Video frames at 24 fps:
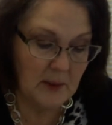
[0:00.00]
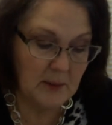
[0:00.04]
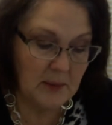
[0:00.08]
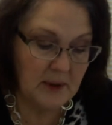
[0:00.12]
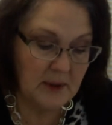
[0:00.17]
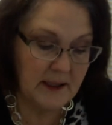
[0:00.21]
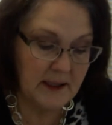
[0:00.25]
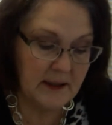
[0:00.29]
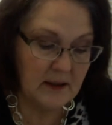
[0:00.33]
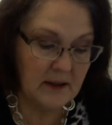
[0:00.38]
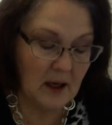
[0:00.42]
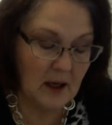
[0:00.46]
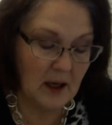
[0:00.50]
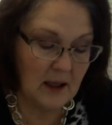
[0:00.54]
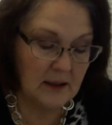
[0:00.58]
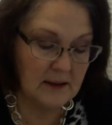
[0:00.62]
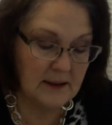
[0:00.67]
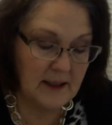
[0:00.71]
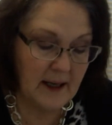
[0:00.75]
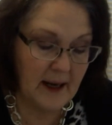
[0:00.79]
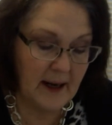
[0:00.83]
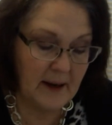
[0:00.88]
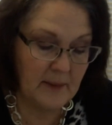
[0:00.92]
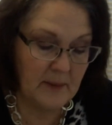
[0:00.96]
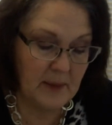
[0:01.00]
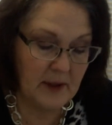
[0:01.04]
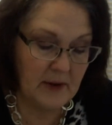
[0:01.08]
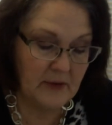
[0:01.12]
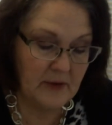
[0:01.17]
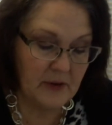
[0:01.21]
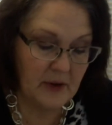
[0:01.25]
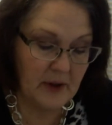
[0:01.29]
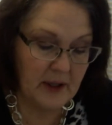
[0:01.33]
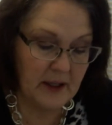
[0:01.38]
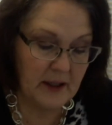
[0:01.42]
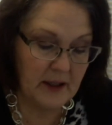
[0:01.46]
Please contact me
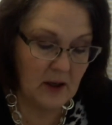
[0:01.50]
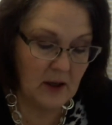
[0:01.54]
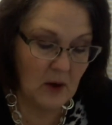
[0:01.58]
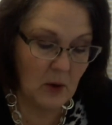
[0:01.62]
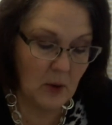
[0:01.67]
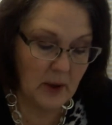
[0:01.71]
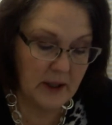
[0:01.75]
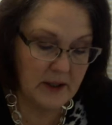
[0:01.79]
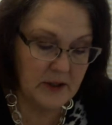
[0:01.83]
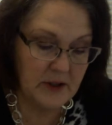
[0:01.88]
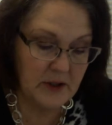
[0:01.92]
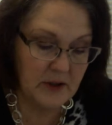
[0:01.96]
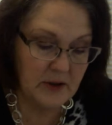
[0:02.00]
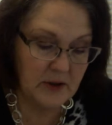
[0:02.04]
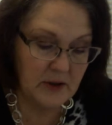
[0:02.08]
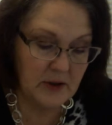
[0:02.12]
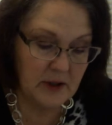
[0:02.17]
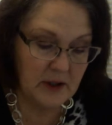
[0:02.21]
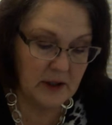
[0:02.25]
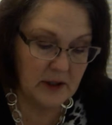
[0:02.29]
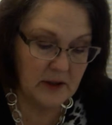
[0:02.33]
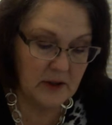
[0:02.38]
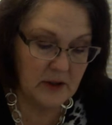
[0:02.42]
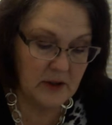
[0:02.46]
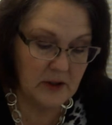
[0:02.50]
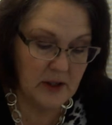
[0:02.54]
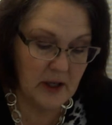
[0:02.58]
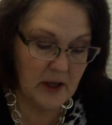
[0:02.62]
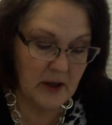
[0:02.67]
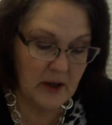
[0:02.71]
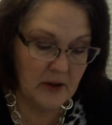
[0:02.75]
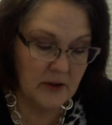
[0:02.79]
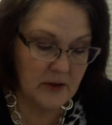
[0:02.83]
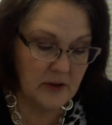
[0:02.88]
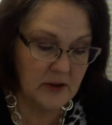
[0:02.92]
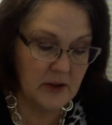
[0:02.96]
for any questions or
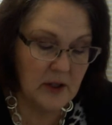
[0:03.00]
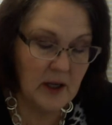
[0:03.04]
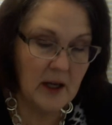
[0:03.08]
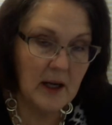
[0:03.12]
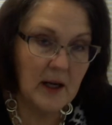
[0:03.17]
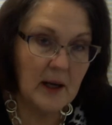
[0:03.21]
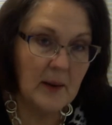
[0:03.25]
concerns.